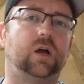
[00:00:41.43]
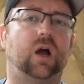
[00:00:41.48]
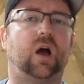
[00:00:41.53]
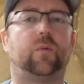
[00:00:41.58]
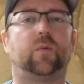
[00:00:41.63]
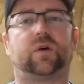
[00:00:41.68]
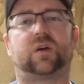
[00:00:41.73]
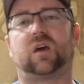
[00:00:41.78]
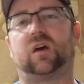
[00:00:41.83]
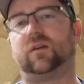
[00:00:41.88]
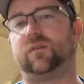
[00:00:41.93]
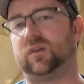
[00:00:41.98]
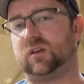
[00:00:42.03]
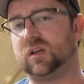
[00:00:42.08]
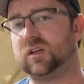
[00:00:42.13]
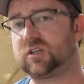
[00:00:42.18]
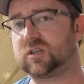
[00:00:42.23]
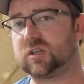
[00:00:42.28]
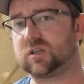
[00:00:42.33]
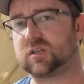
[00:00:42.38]
um, what kind of
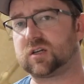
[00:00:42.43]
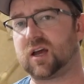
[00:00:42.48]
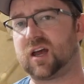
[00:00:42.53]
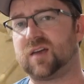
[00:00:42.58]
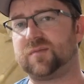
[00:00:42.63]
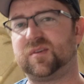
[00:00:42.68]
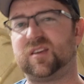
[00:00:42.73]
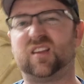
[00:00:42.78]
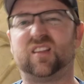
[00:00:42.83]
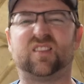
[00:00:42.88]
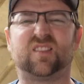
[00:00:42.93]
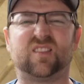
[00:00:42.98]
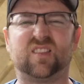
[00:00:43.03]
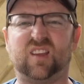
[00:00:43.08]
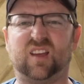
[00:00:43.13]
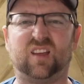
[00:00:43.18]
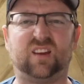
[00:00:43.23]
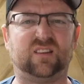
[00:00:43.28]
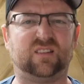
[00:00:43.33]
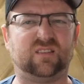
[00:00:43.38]
ignition timing, and,
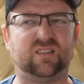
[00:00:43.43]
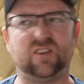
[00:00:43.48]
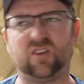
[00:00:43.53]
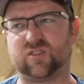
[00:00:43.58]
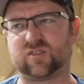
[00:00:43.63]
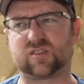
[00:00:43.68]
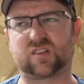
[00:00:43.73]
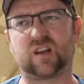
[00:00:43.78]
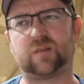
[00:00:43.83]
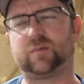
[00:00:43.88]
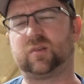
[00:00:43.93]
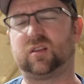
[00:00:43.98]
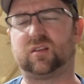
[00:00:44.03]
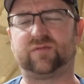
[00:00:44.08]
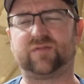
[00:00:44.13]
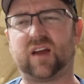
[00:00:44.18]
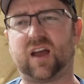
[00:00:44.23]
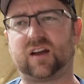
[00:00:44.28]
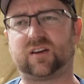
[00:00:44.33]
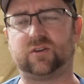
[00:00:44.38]
and, you know, there's a couple other
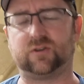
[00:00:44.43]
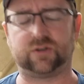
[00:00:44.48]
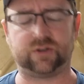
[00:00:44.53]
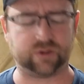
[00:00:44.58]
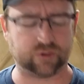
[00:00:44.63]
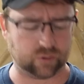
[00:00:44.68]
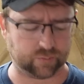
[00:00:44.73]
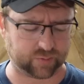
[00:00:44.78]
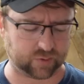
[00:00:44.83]
factors too.